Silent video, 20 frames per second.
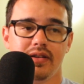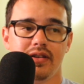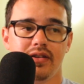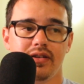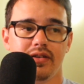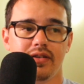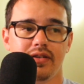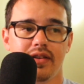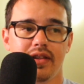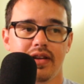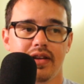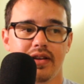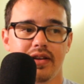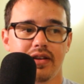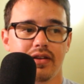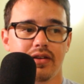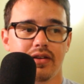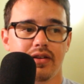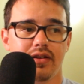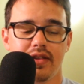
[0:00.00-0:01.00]

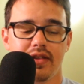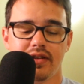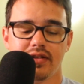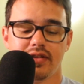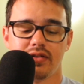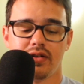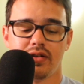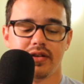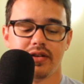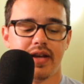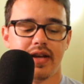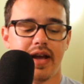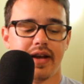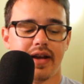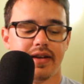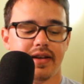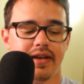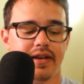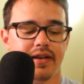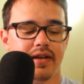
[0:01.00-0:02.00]
they they start
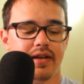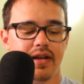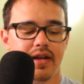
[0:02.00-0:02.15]
attacking,